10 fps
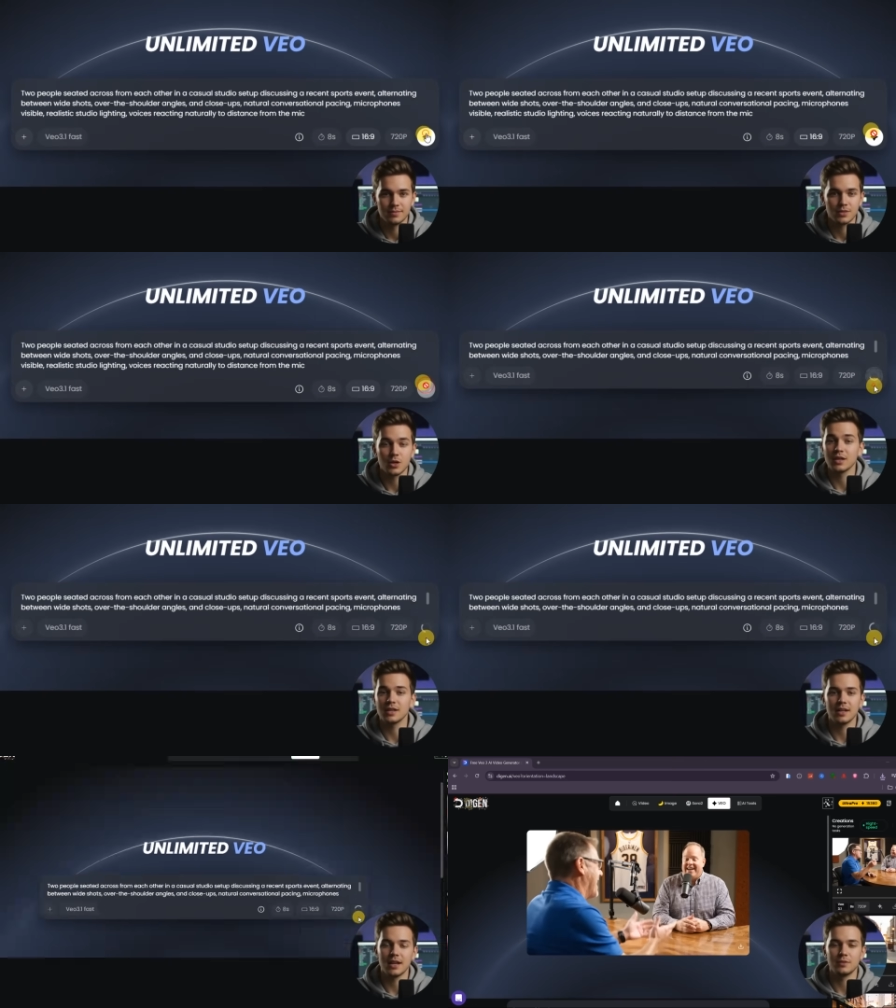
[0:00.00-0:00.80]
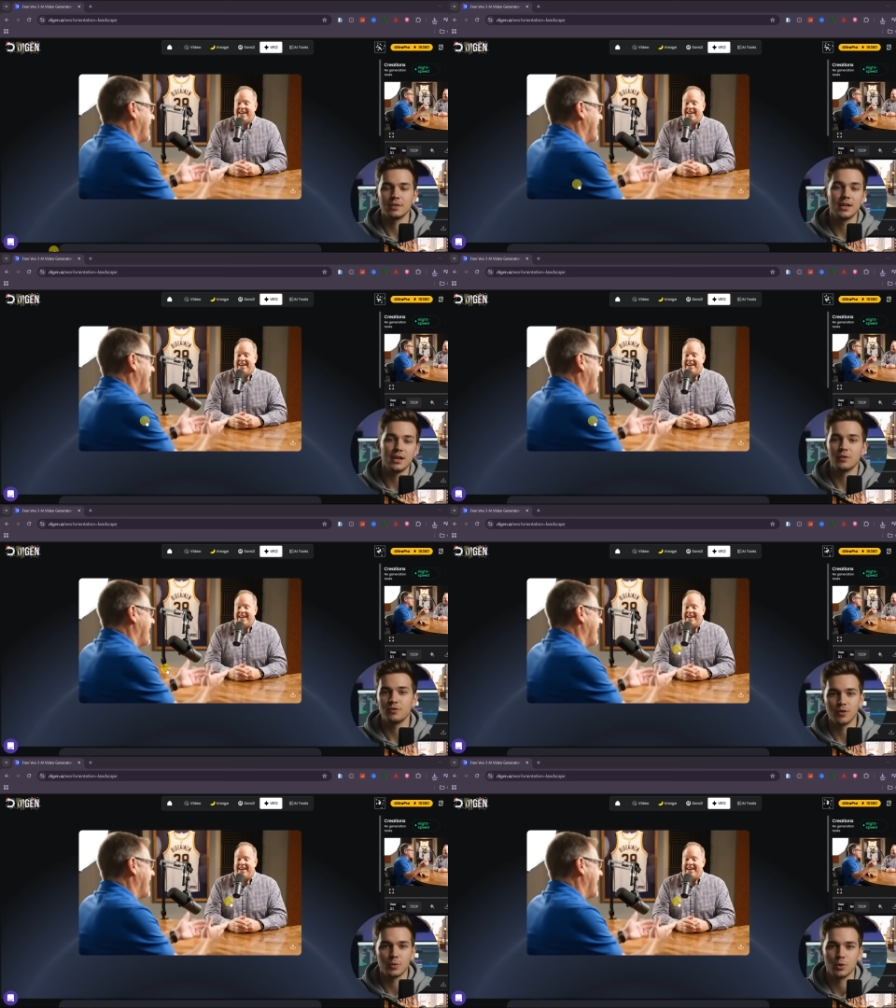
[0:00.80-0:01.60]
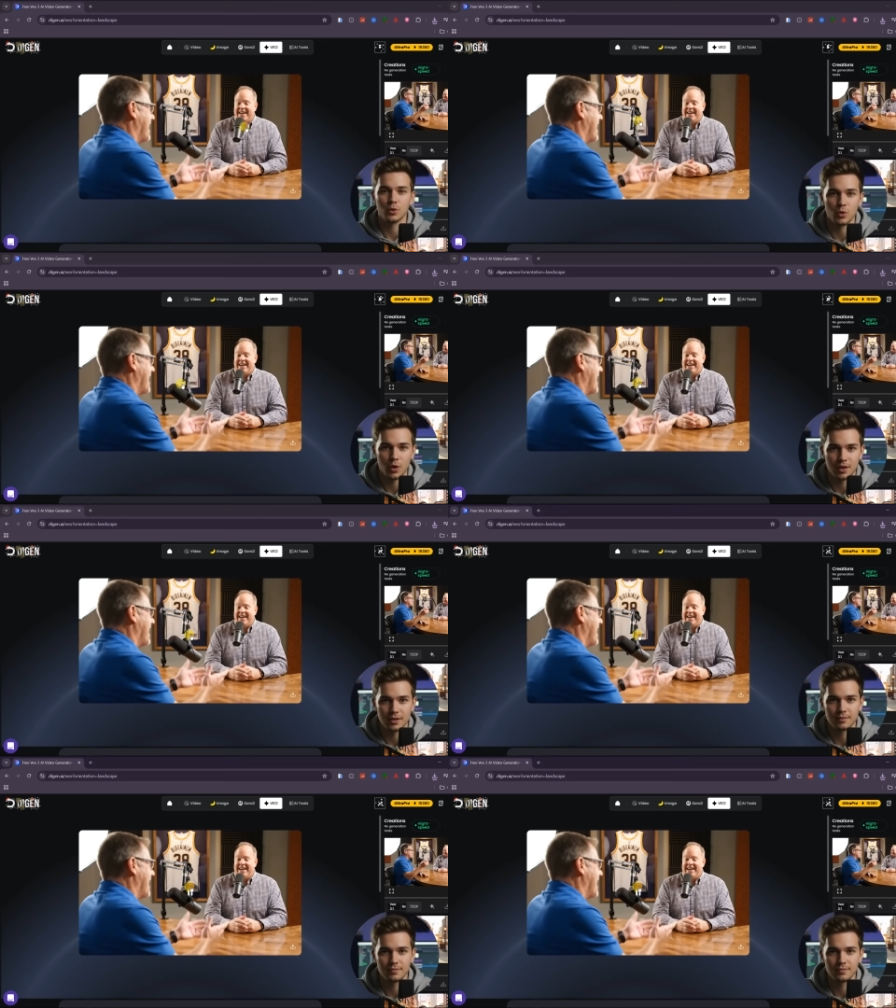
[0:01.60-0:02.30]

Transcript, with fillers: Starting again with Veo 3.1.